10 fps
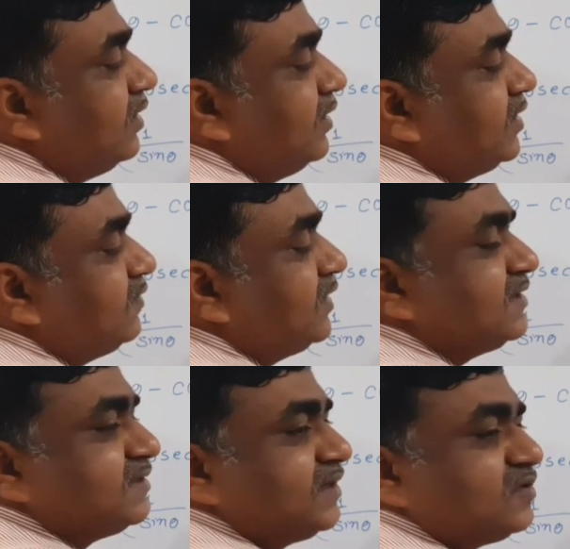Here 1 is
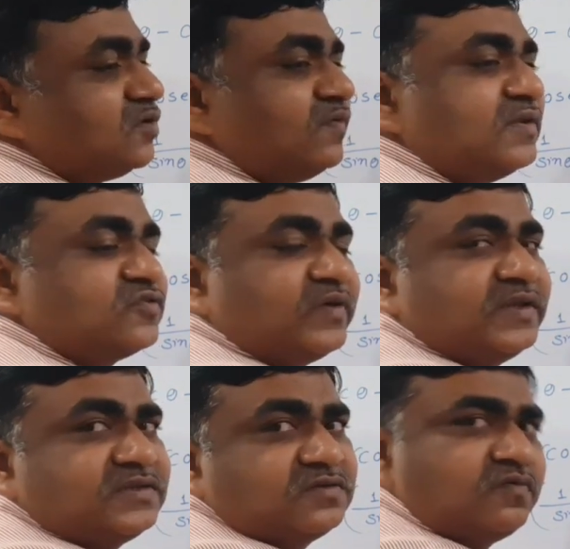there, so 1 square
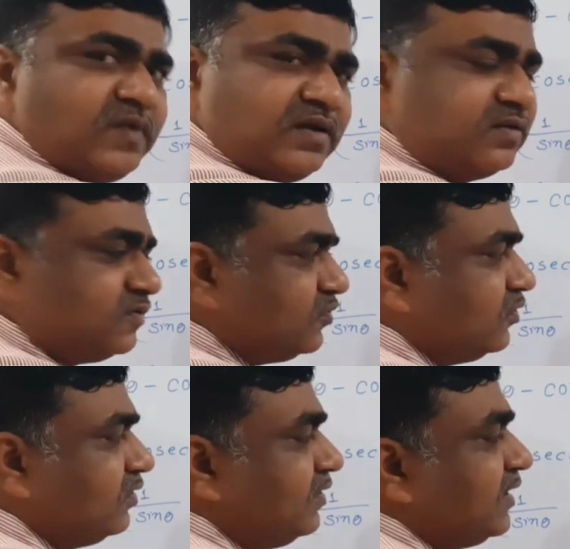is 1. So
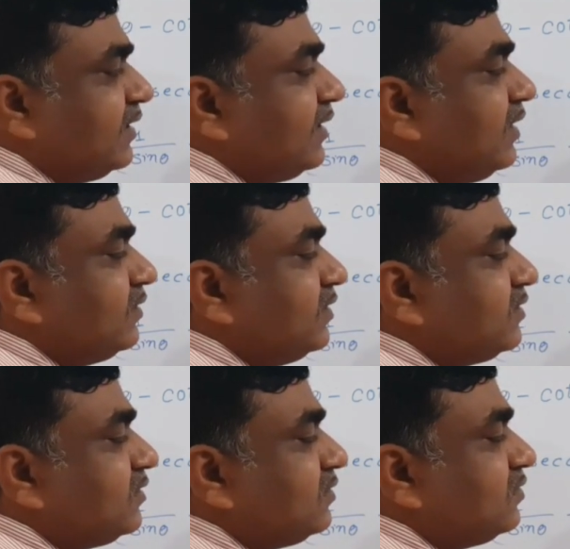we can write like
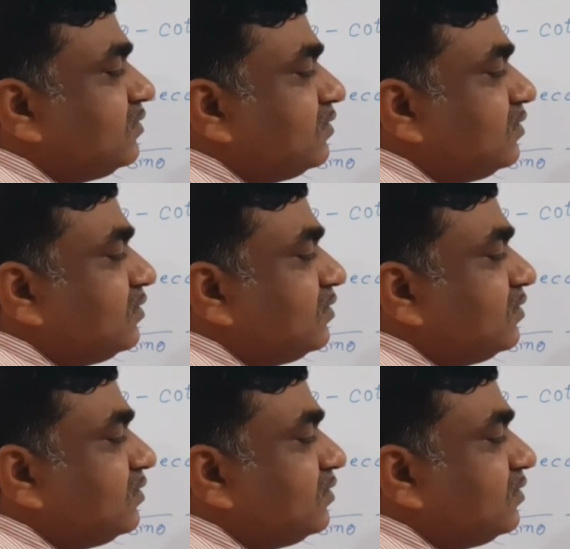this.